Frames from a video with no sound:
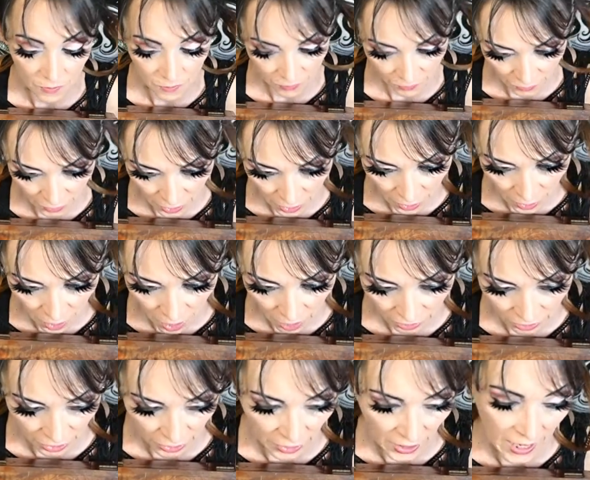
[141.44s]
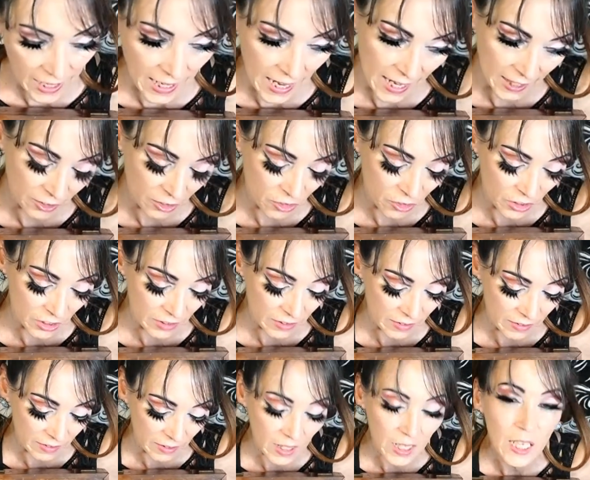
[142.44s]
for your altar and
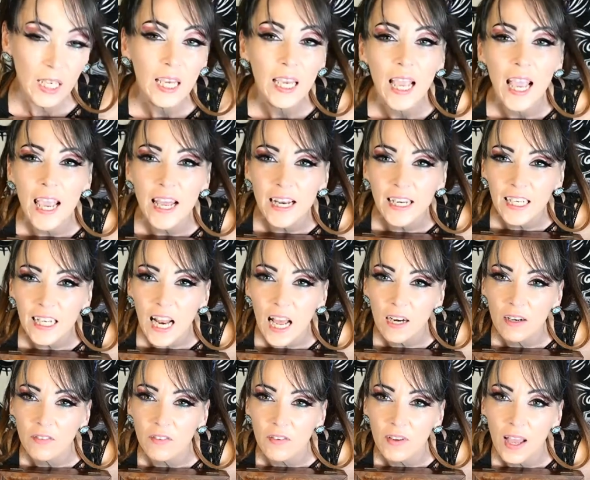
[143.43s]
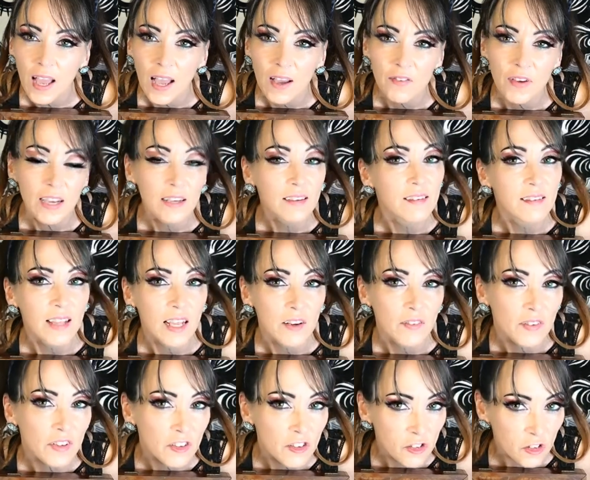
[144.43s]
extras, and it can have a set of
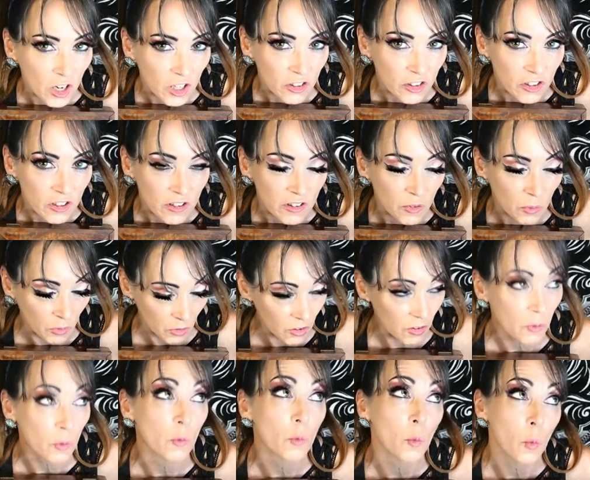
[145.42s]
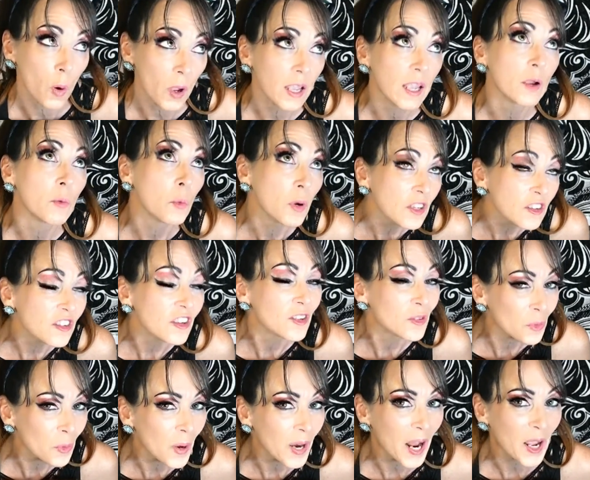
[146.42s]
instructions, which
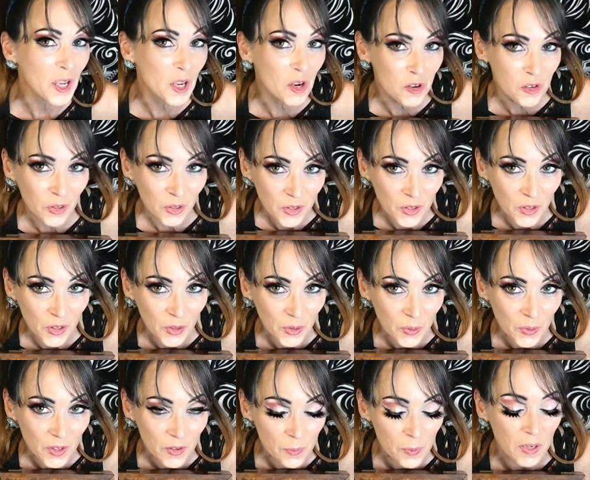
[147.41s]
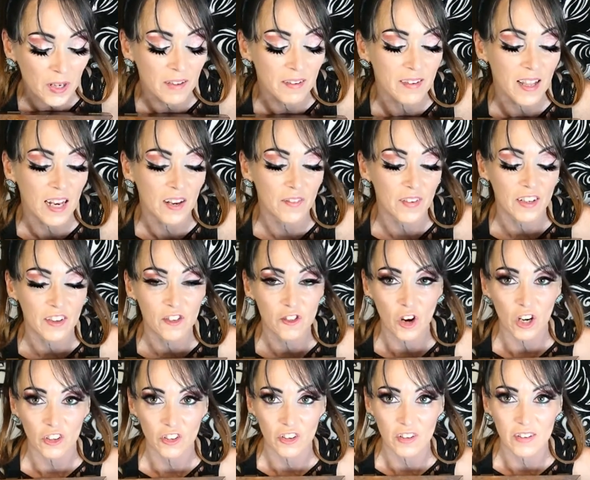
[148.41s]
is what I usually do, is put a set of
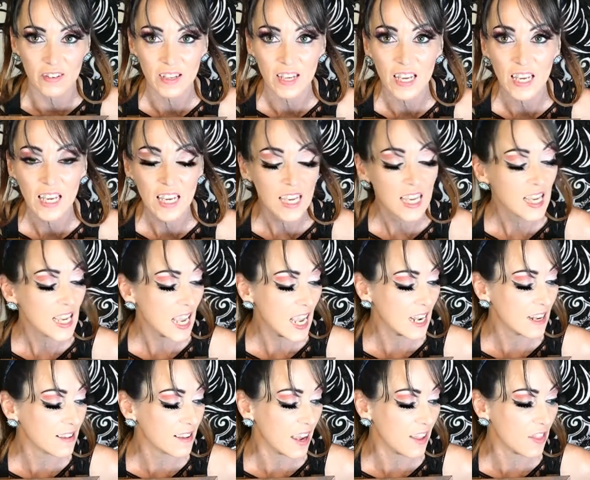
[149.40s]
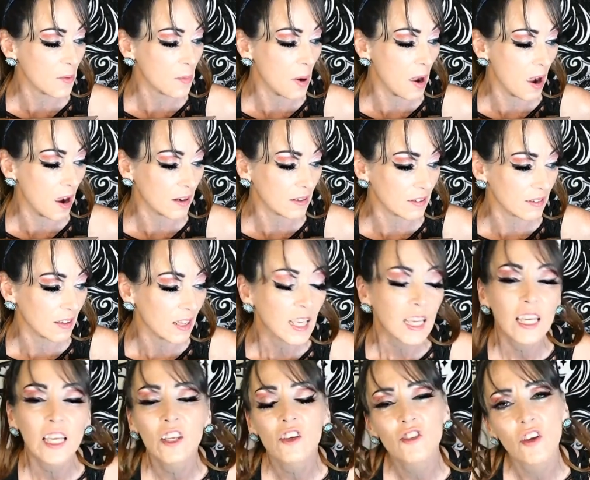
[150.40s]
instructions inside the box,
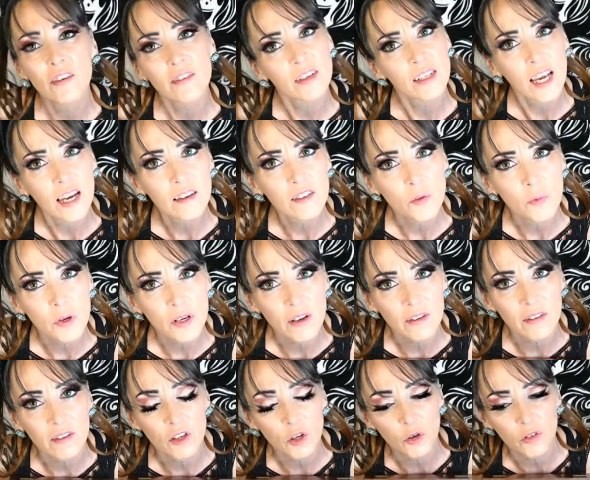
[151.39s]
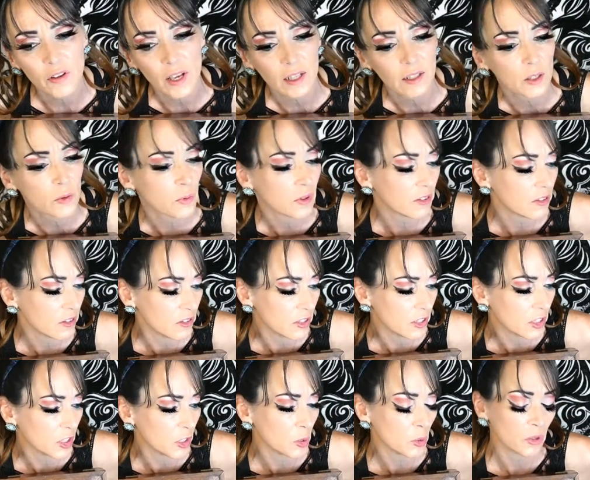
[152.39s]
just in case somebody doesn't know exactly what to
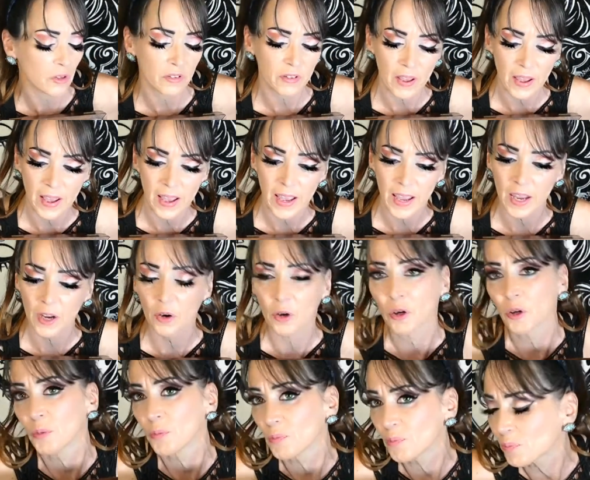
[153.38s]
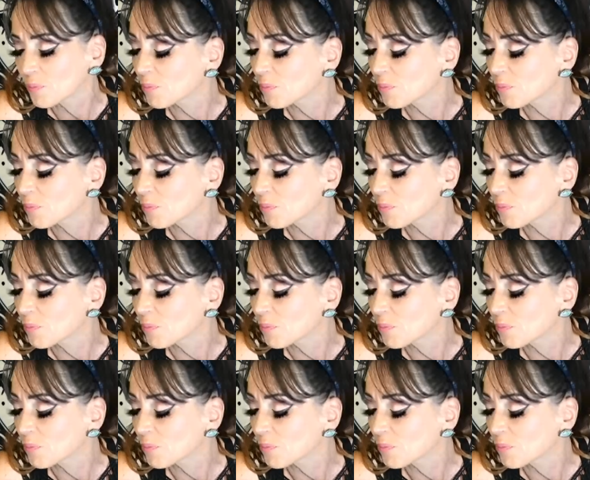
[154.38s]
do or say or